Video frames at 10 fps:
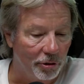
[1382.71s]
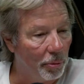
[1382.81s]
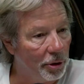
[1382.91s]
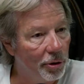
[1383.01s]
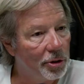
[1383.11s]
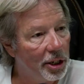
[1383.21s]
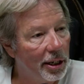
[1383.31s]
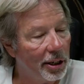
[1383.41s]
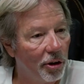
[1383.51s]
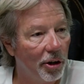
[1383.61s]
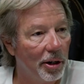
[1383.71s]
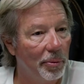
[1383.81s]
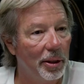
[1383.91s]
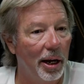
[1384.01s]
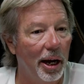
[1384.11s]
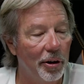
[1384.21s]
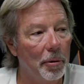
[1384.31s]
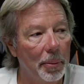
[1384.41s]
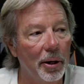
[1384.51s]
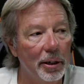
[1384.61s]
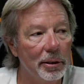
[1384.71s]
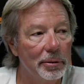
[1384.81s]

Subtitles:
So when you tint a car with an IR product,